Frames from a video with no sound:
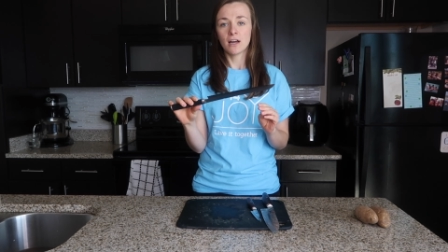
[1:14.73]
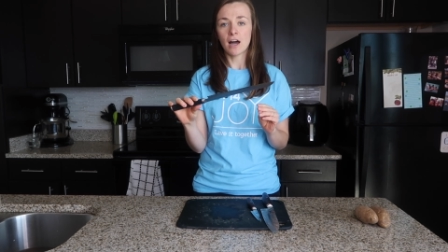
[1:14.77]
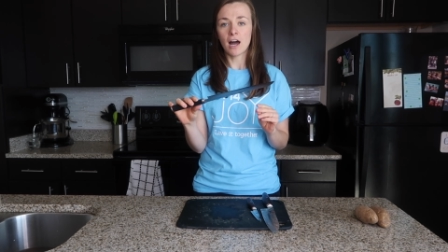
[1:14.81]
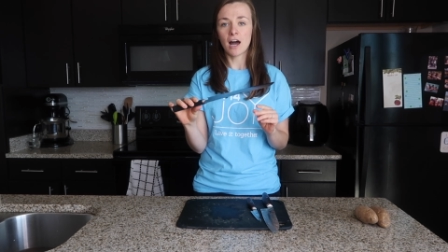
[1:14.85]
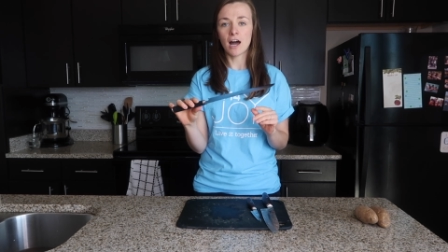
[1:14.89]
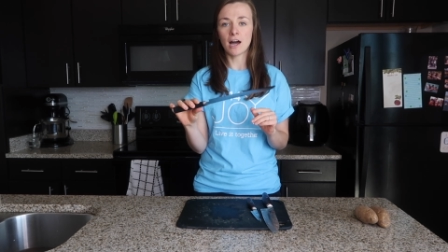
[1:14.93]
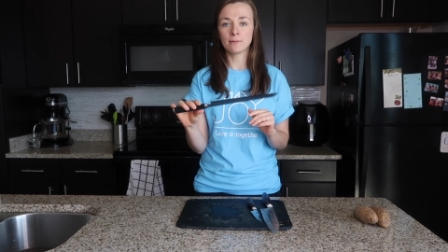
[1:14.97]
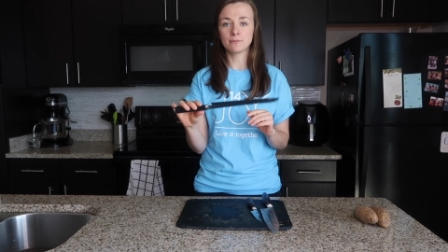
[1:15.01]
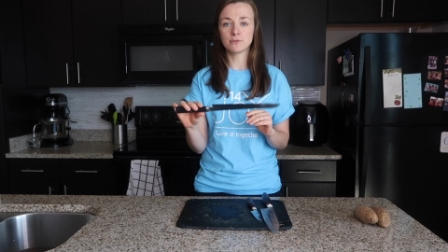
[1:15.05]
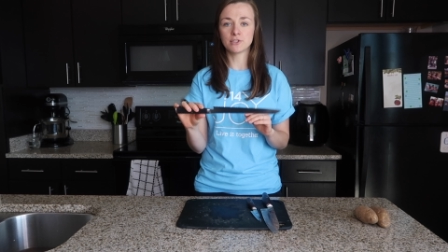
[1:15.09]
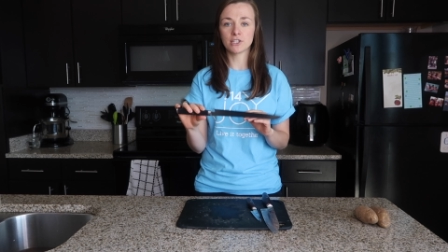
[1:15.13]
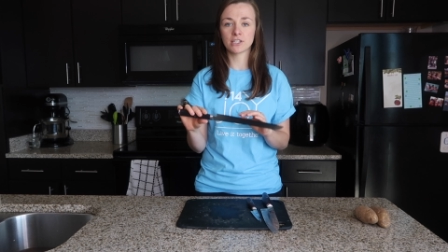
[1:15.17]

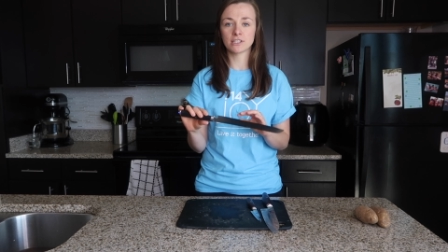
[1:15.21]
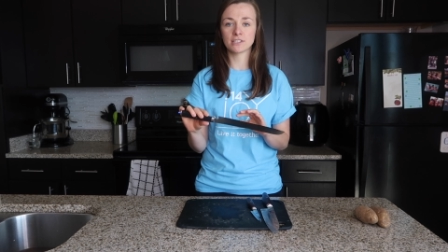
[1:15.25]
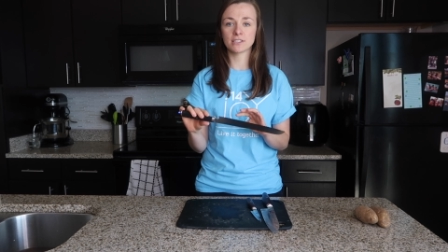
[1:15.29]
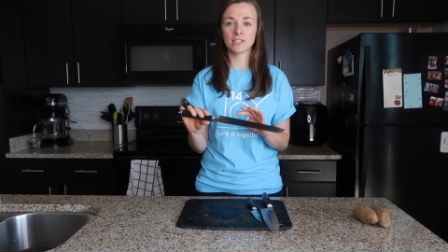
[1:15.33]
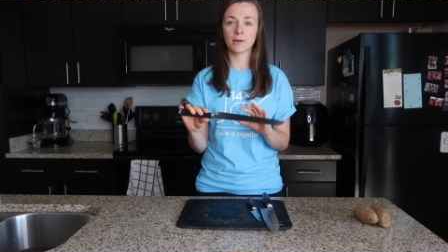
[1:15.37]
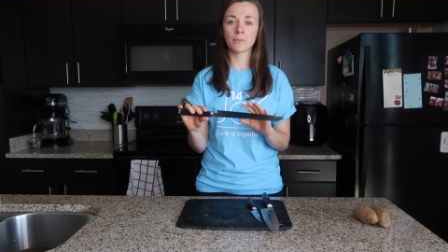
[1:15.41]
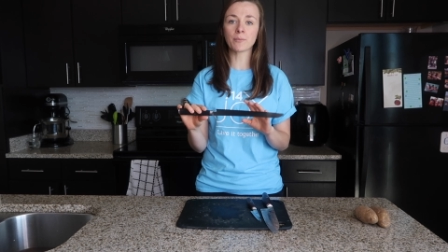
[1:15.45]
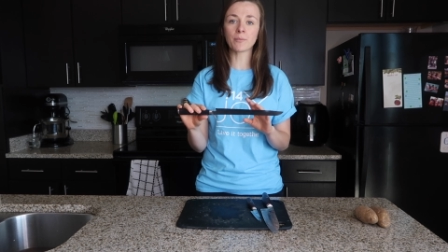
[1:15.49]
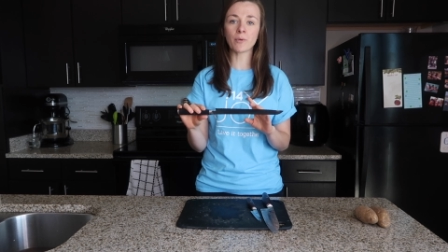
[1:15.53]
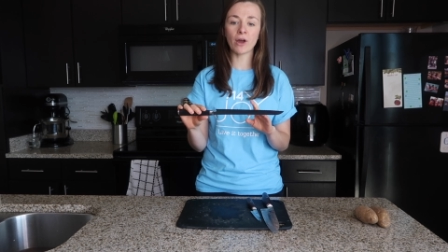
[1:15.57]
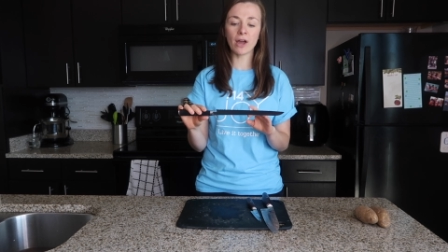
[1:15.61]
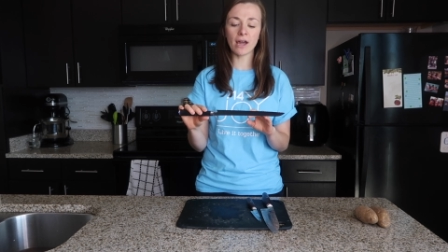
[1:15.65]
objects
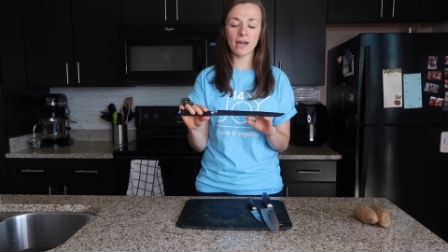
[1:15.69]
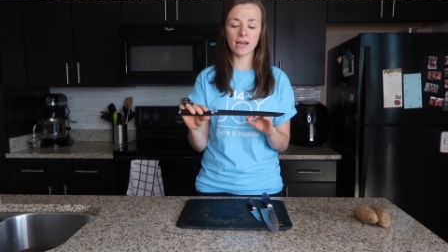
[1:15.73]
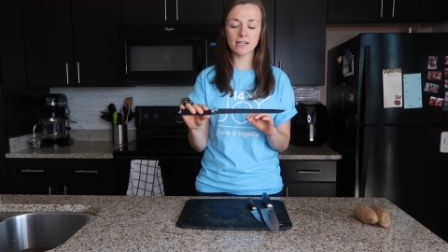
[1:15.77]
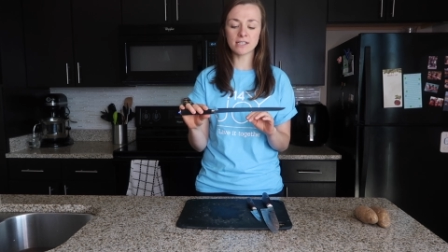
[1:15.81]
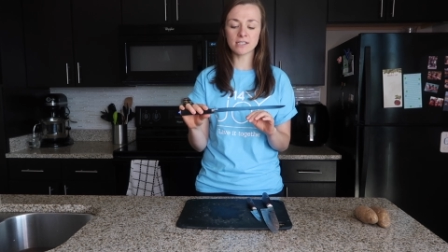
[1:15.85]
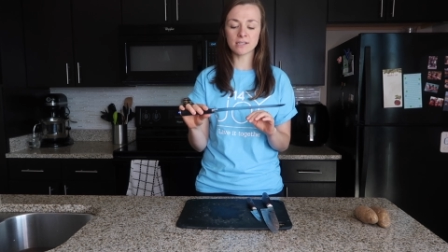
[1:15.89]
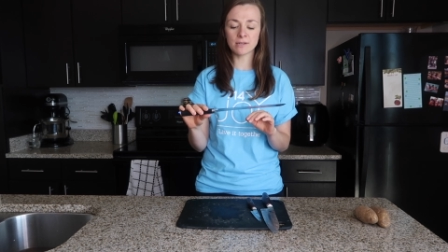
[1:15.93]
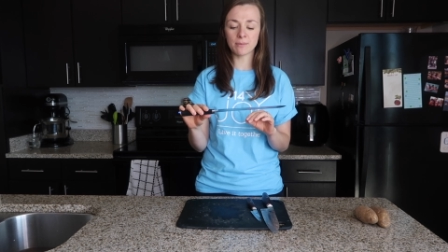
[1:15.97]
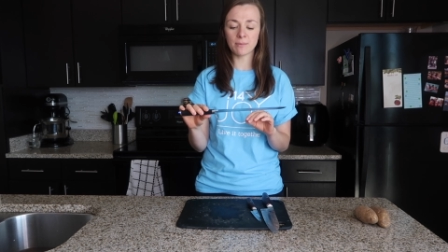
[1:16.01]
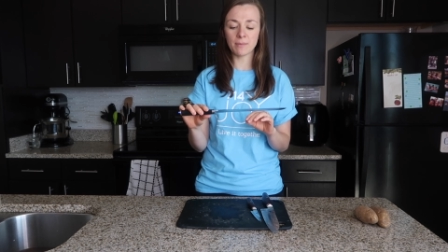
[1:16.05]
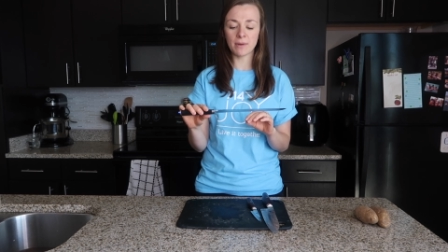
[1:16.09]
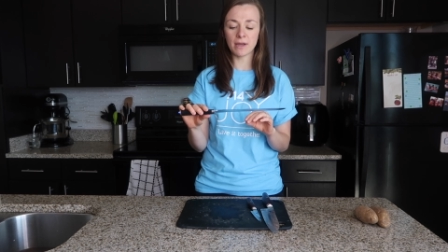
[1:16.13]
like
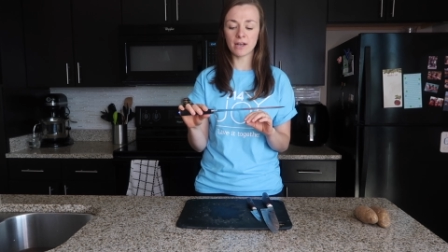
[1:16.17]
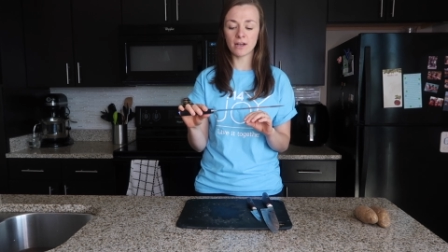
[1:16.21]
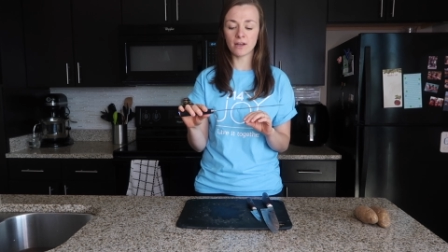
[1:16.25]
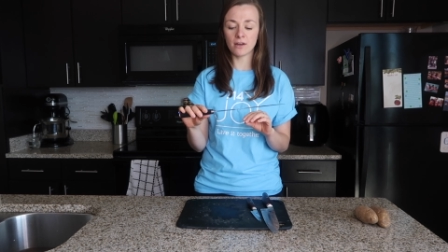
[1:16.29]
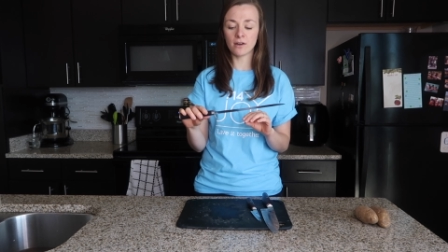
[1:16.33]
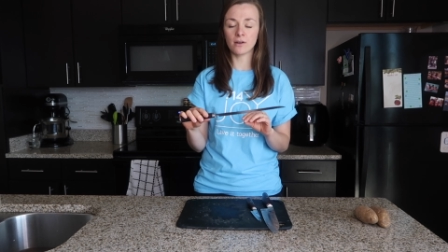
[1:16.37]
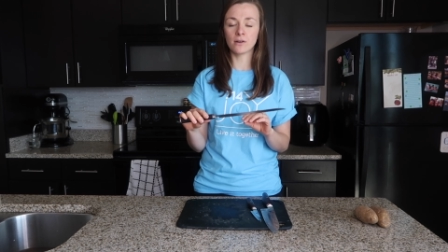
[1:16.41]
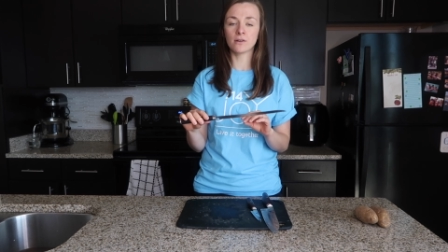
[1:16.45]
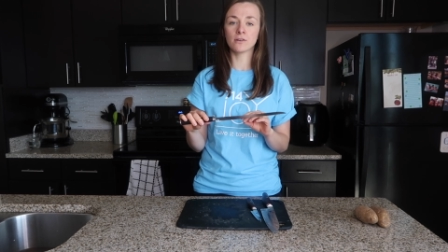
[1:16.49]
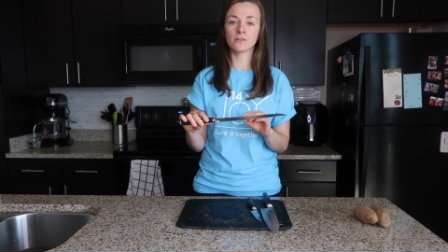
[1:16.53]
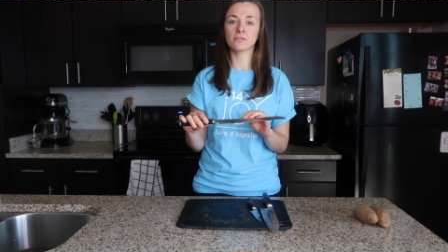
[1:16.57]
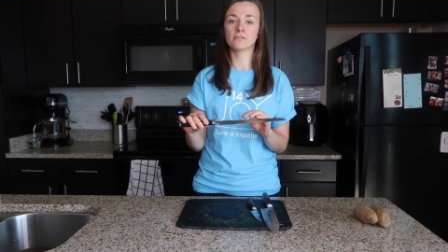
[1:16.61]
bread,
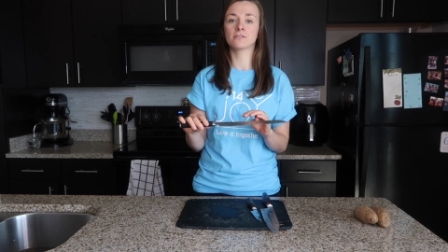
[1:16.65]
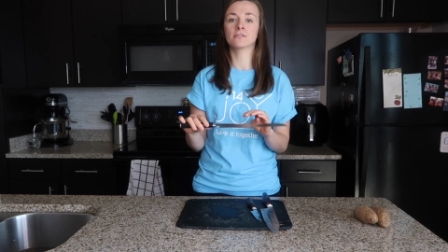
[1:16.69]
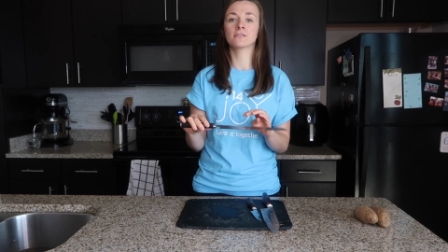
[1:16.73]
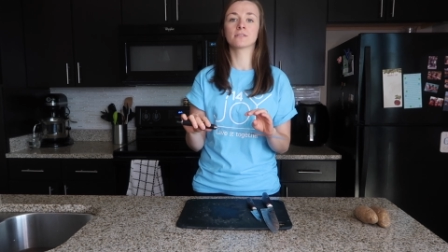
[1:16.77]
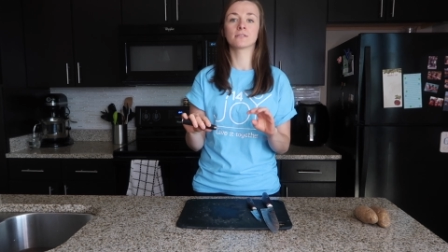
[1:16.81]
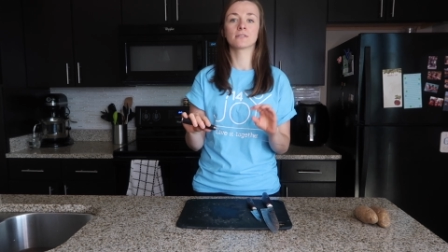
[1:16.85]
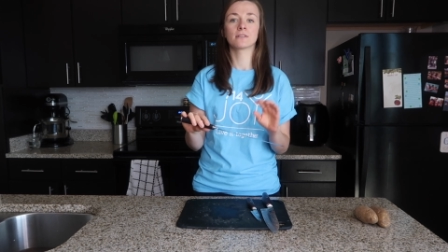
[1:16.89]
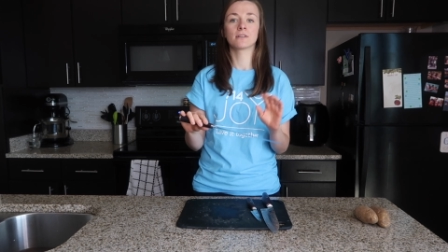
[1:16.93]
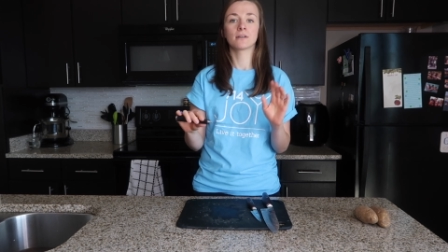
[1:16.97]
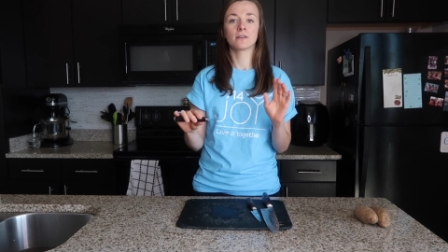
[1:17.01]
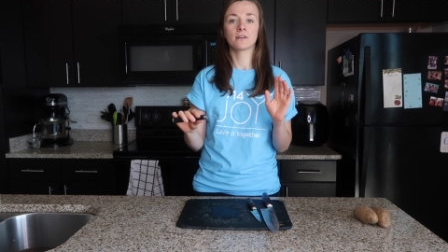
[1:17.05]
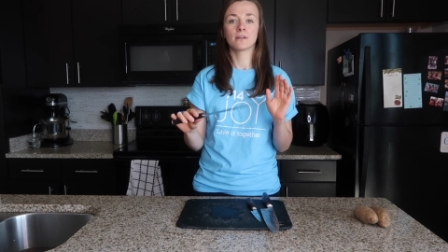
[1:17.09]
tomatoes,